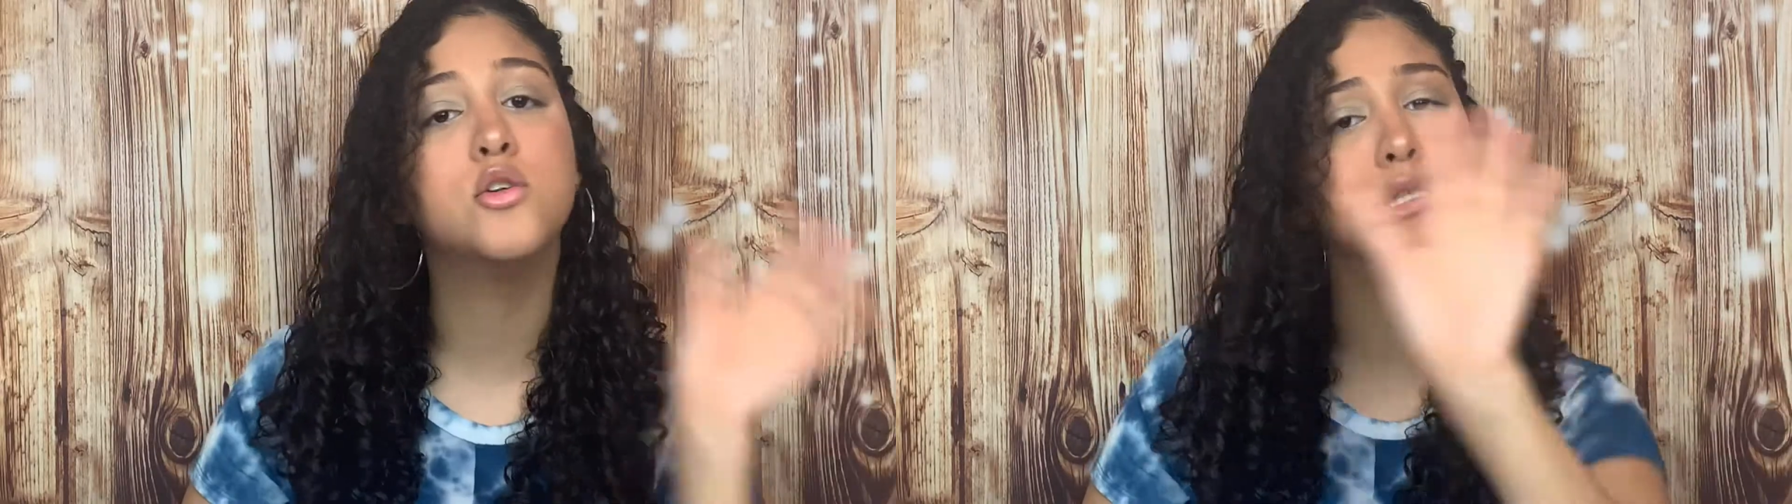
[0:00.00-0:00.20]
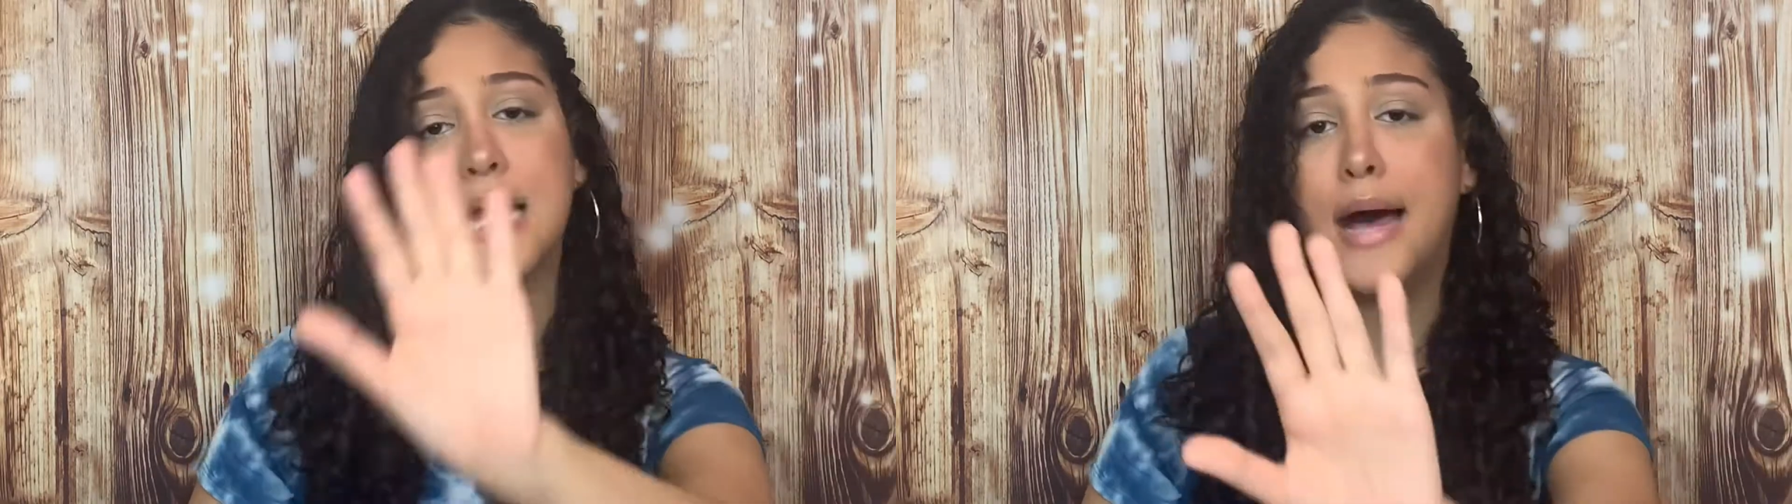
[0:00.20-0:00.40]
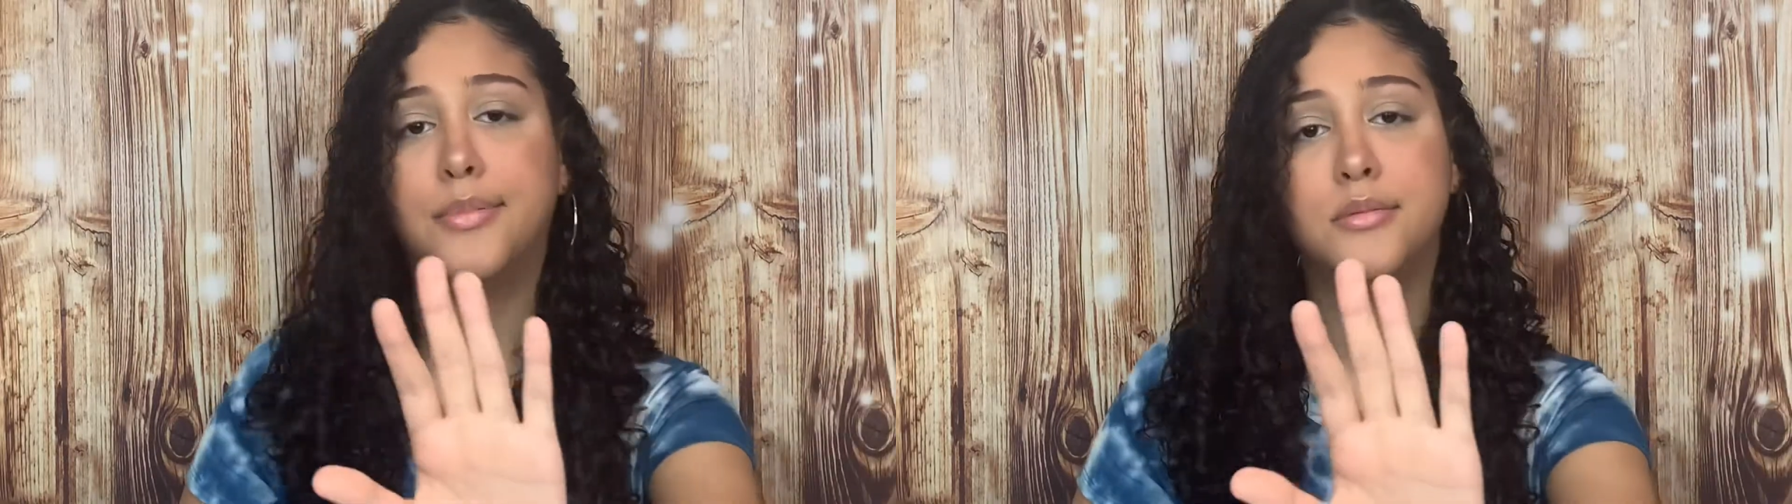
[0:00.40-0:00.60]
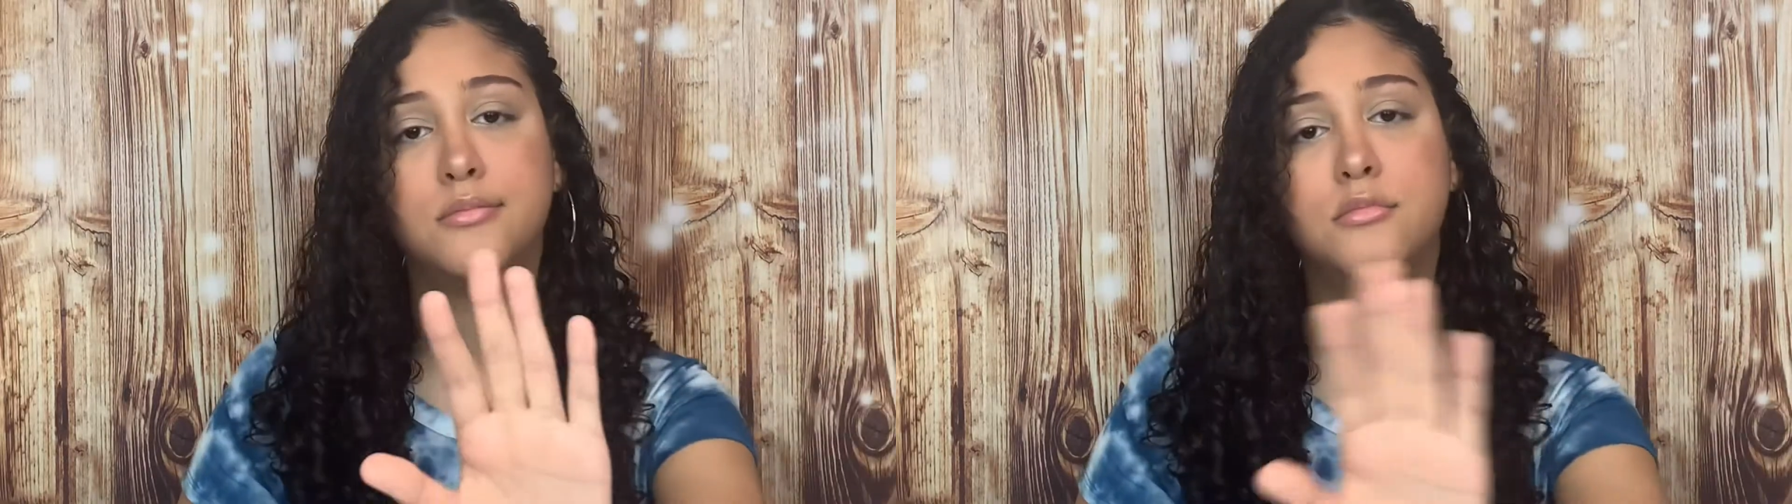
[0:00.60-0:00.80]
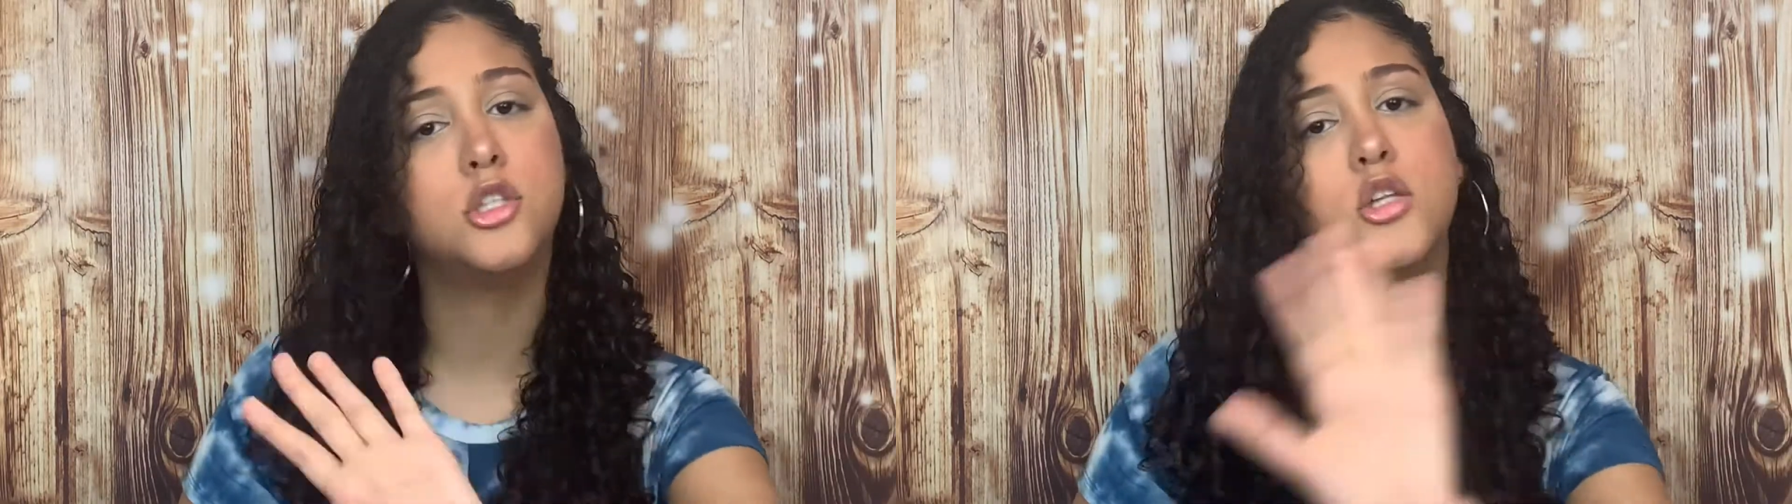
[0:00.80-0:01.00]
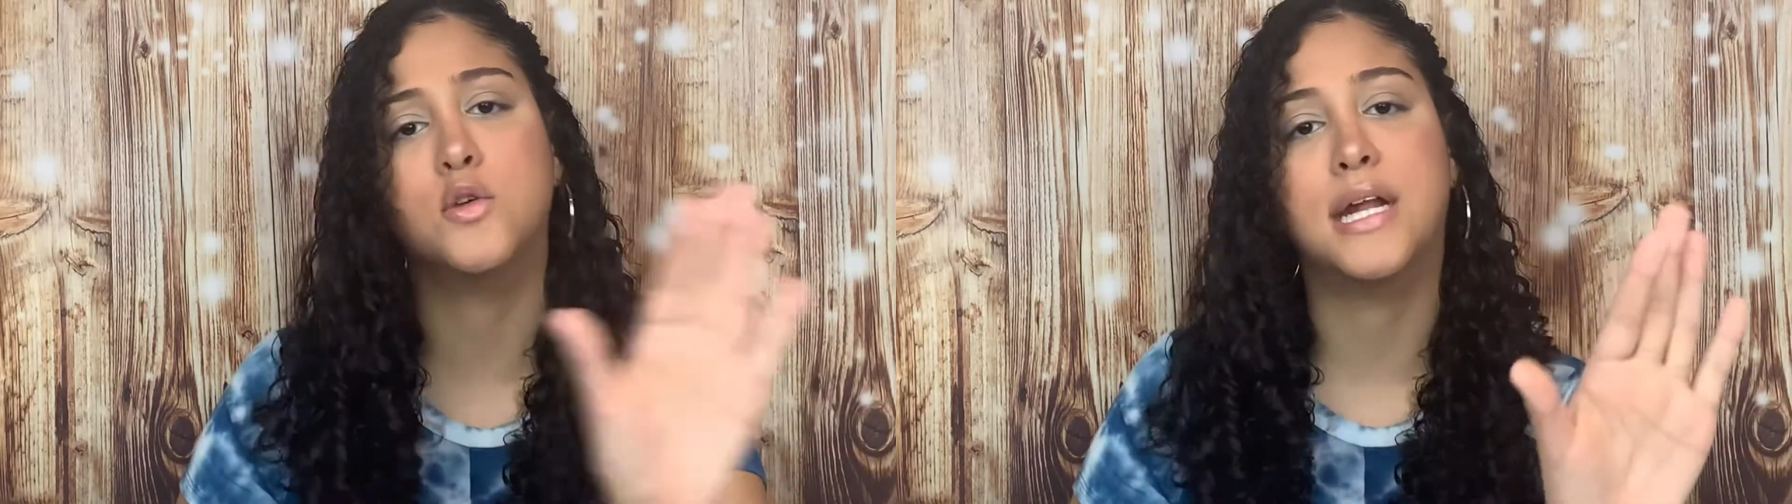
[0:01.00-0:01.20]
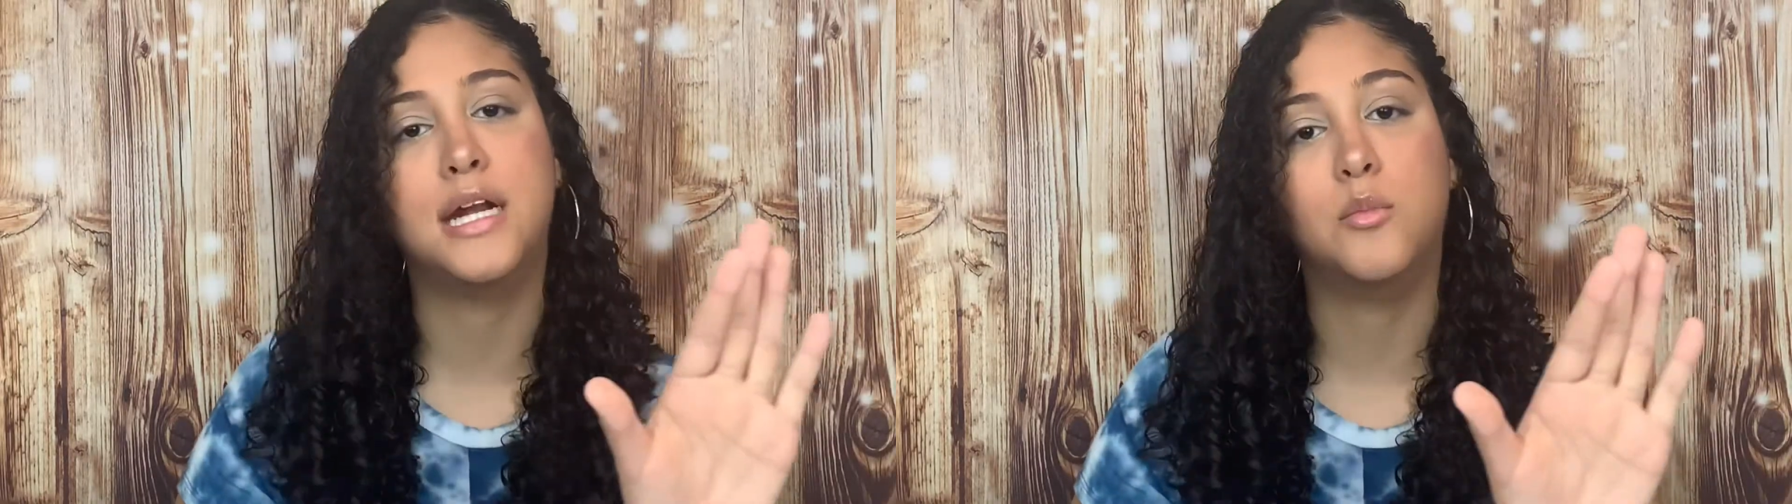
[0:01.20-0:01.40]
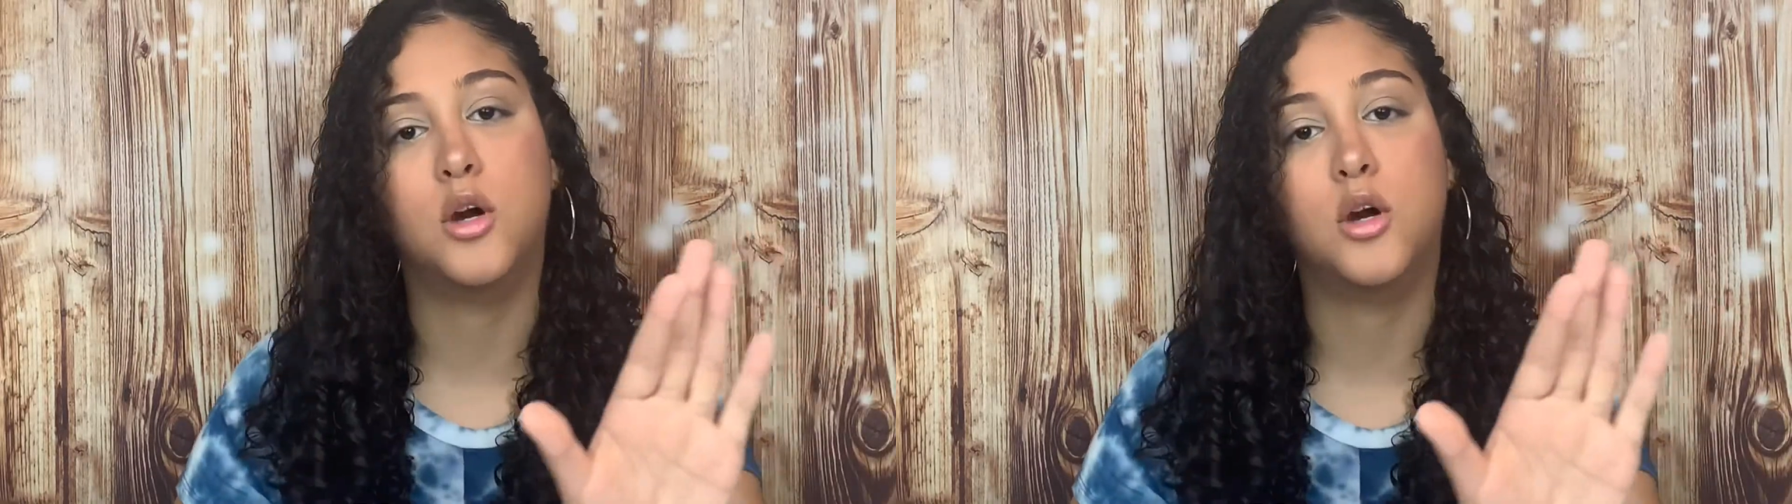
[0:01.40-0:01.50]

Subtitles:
stop. Don't do that anymore.